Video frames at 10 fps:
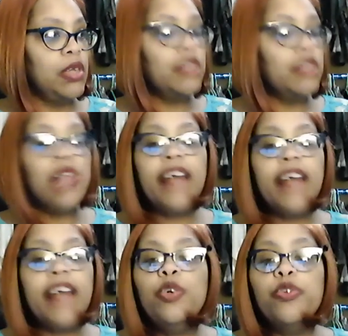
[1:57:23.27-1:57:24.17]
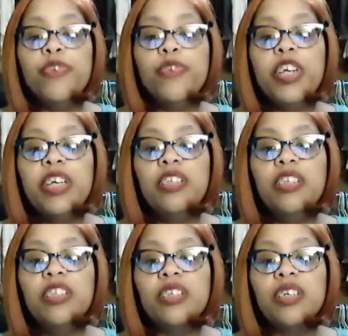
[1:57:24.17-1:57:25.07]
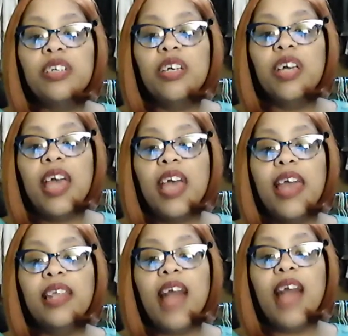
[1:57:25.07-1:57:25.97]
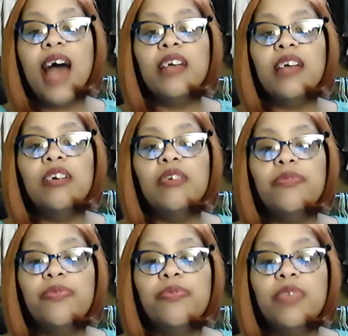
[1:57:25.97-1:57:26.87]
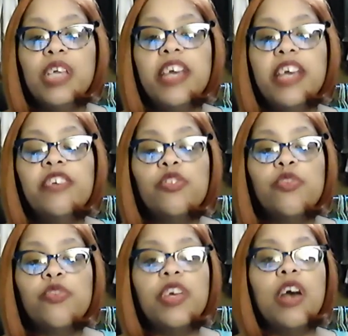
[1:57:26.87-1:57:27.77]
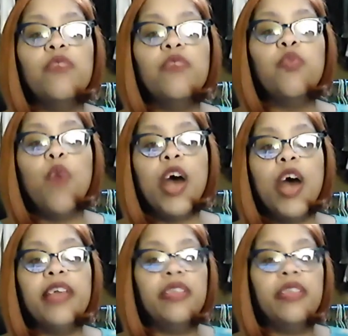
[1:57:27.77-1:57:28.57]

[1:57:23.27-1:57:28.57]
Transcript: a lot of news footage and a lot of history of what